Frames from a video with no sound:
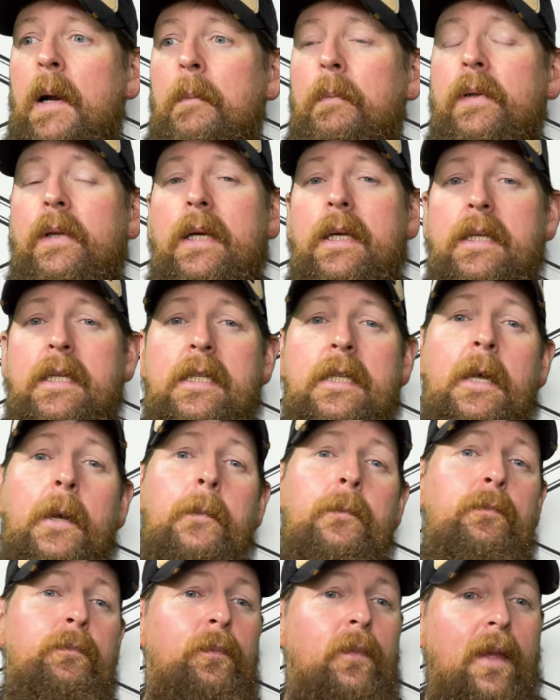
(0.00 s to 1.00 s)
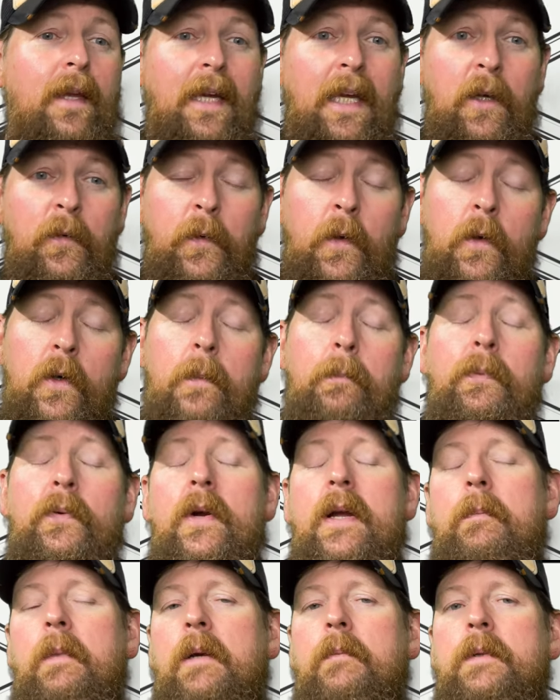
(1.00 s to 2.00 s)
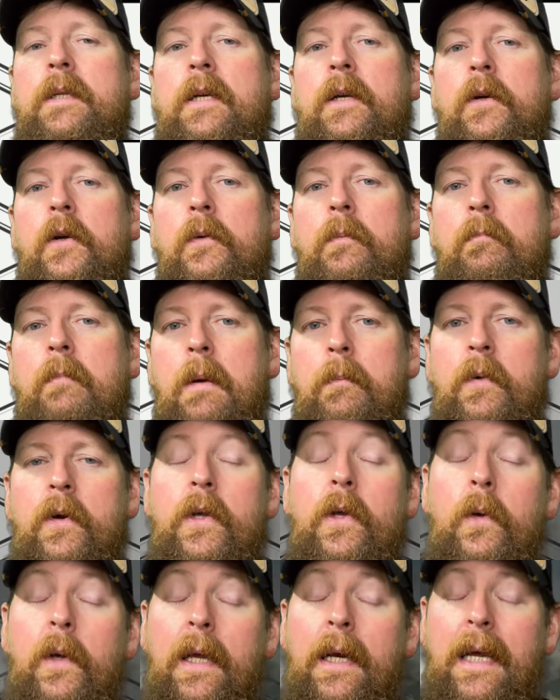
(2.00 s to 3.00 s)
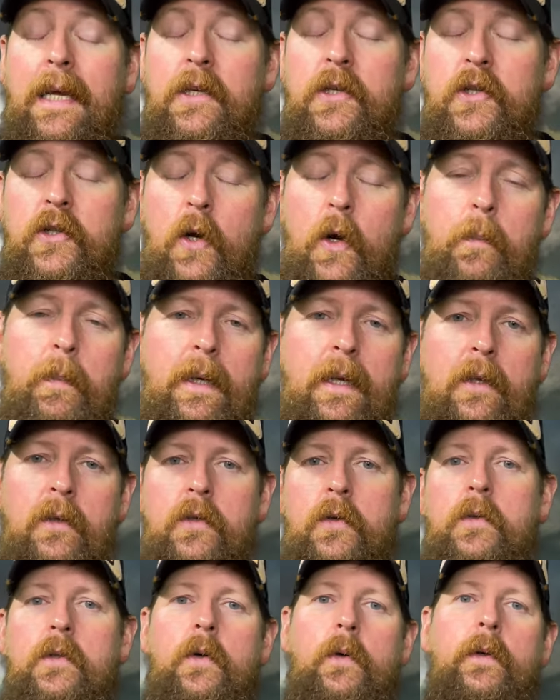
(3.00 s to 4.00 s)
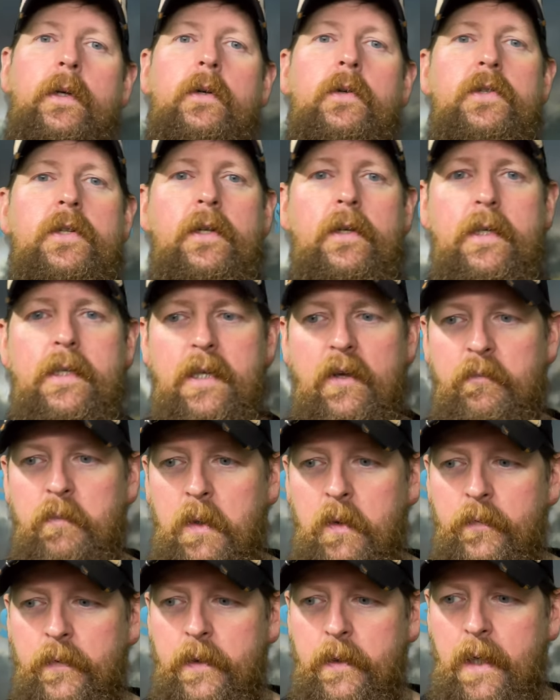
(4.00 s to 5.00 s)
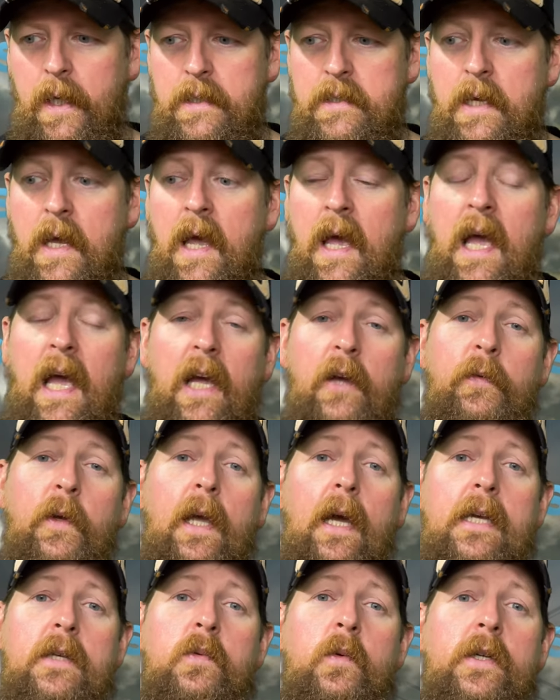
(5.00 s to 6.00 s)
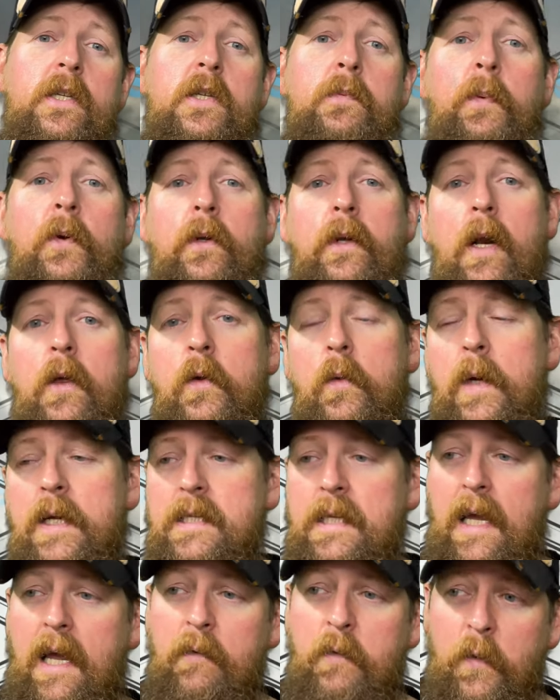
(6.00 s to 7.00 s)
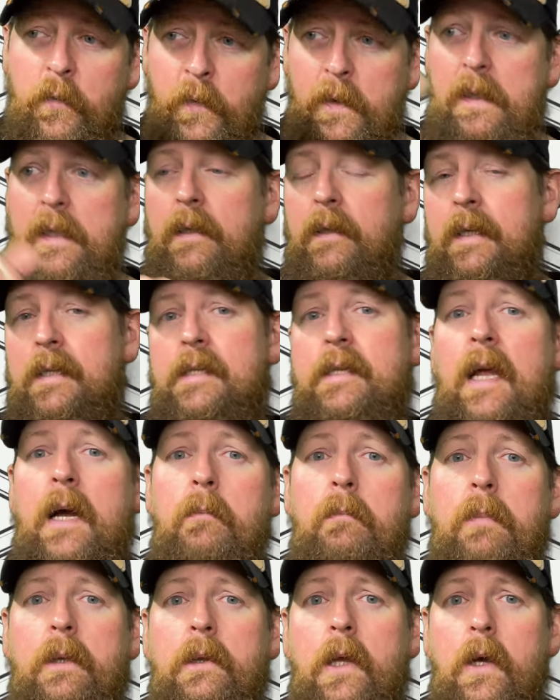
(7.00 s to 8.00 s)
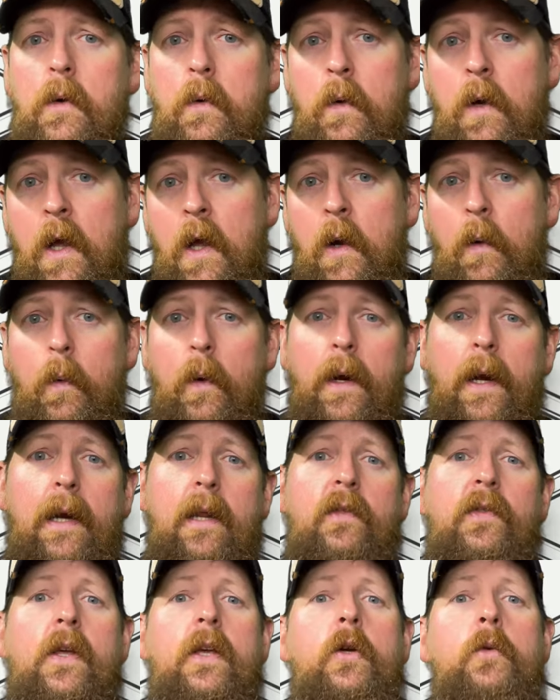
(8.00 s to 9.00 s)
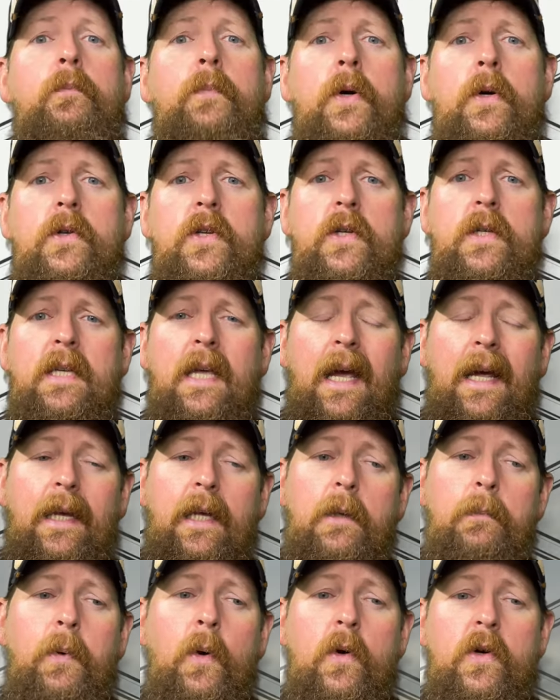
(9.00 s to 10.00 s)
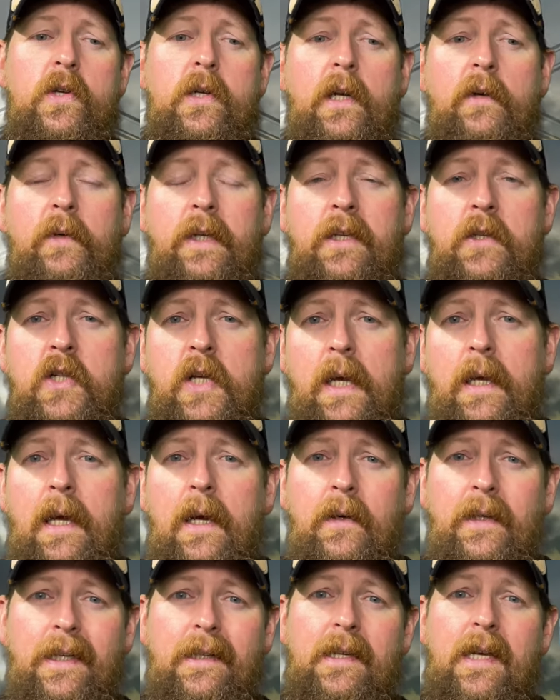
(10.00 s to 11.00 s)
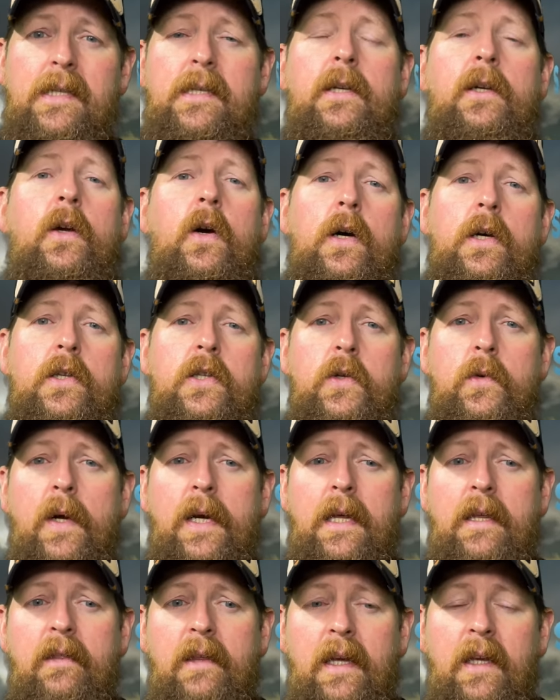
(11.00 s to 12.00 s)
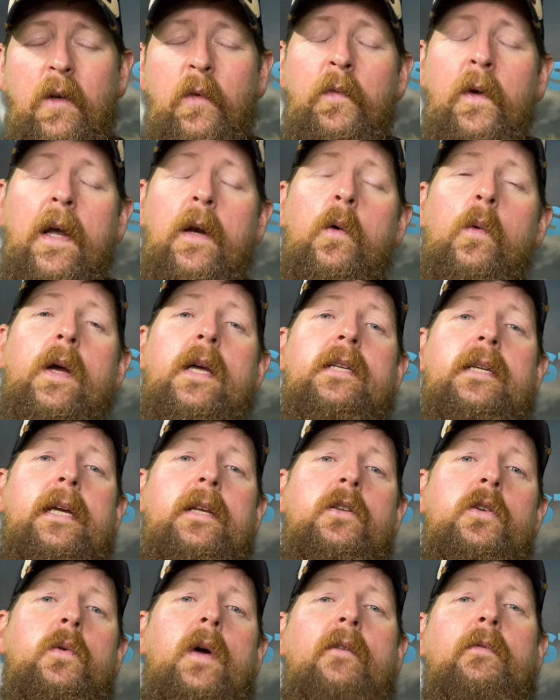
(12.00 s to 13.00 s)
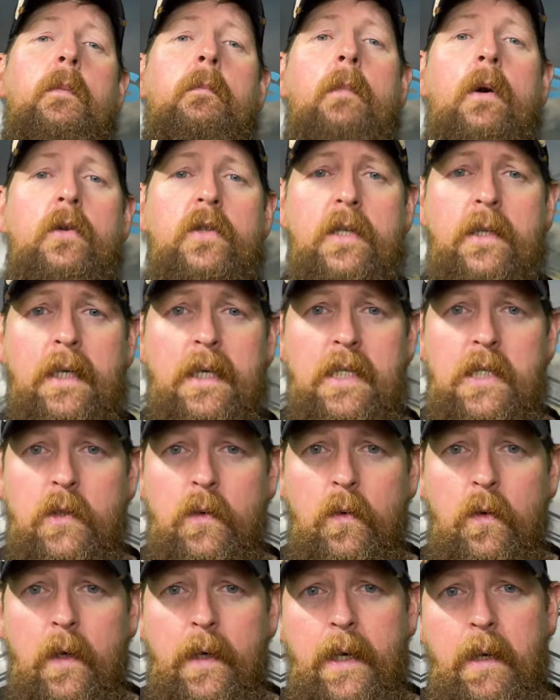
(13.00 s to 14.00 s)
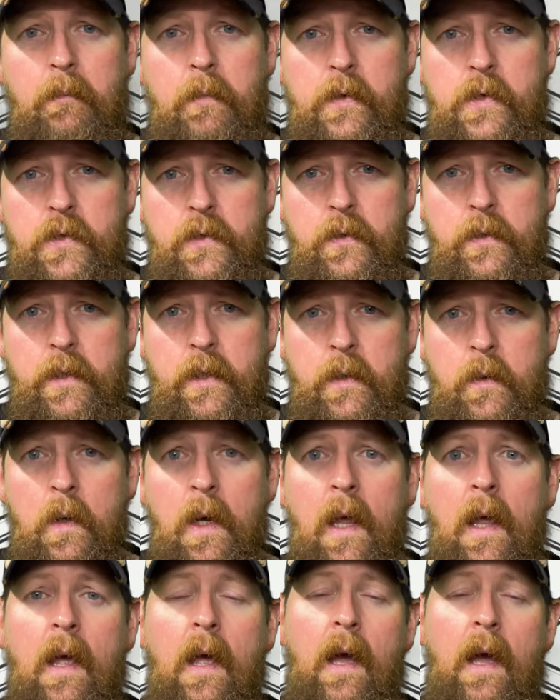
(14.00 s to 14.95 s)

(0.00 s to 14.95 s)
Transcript: Plus, if you're a premium tier member, you get a sharpening tutorial series I've built for you guys. If you guys want to support it other ways, I have affiliate links down below where anything you purchase, I get a portion of it at checkout, and it doesn't cost you anything. And the final way is I do have a merchandise store on Ember Shirt Co.